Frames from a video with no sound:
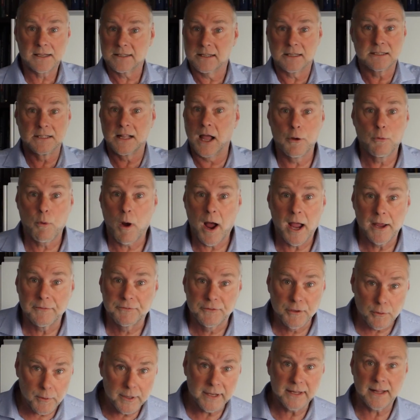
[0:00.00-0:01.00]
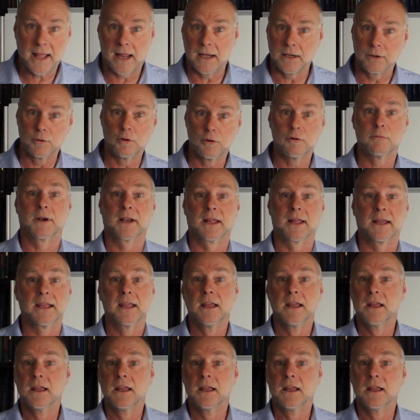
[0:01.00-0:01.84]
there's no way of doing that normally.